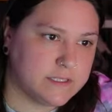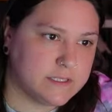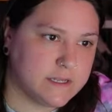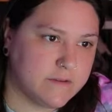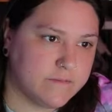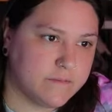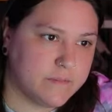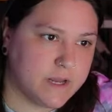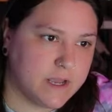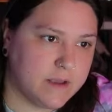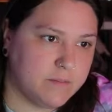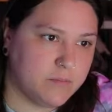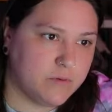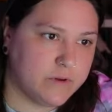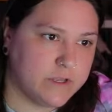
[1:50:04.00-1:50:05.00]
down from
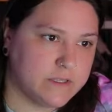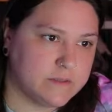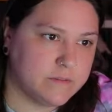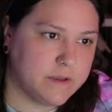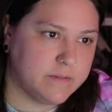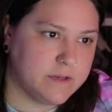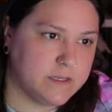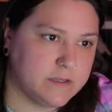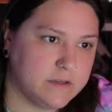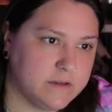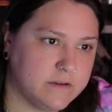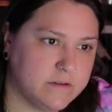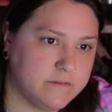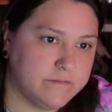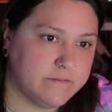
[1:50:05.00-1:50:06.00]
9 points maybe
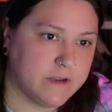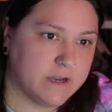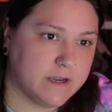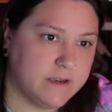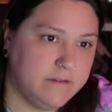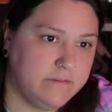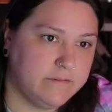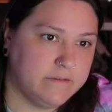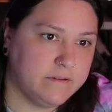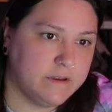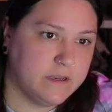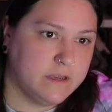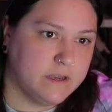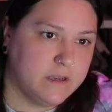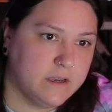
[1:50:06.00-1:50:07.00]
to 5,
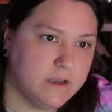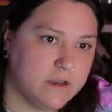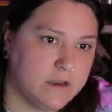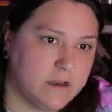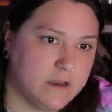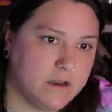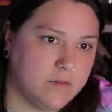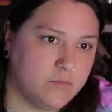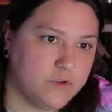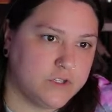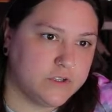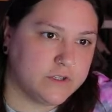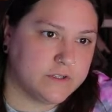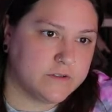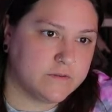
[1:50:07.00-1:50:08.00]

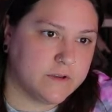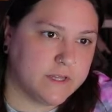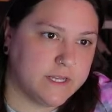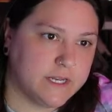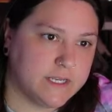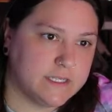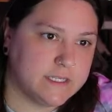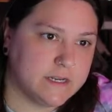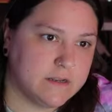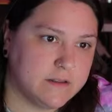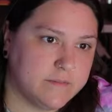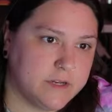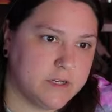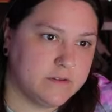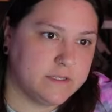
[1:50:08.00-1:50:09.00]
which looks really nice there.
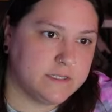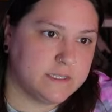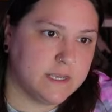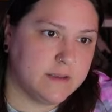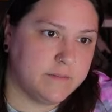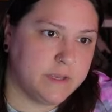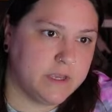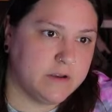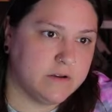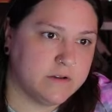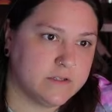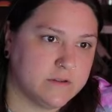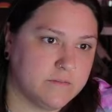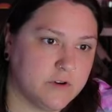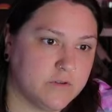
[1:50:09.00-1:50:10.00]
Let me do the same here.
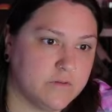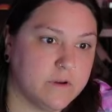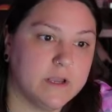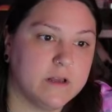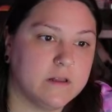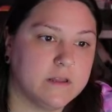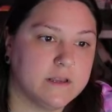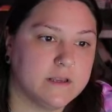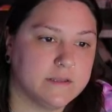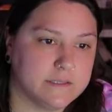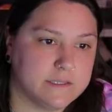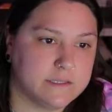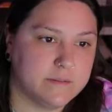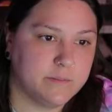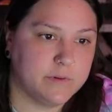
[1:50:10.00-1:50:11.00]
So I'm going to right click and
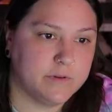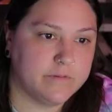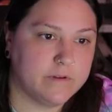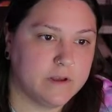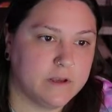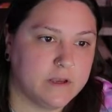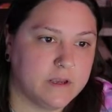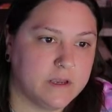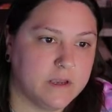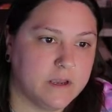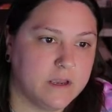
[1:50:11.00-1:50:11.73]
simplify.